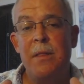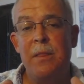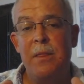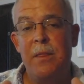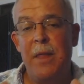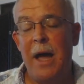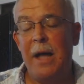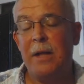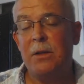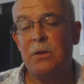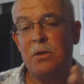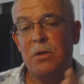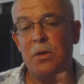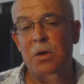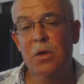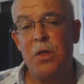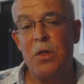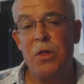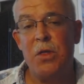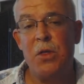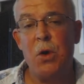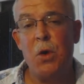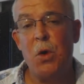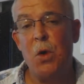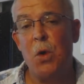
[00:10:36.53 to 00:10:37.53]
That's the
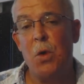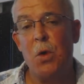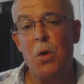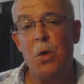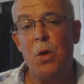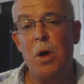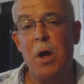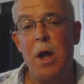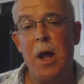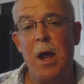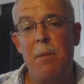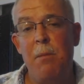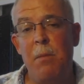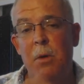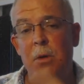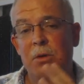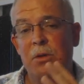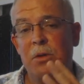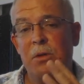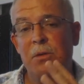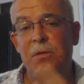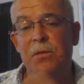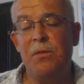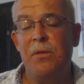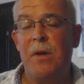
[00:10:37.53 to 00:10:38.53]
third and
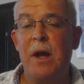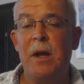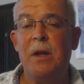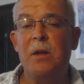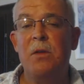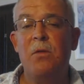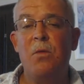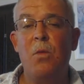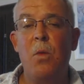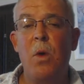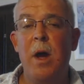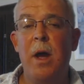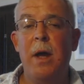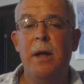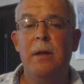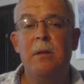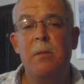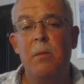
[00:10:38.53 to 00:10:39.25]
most effective way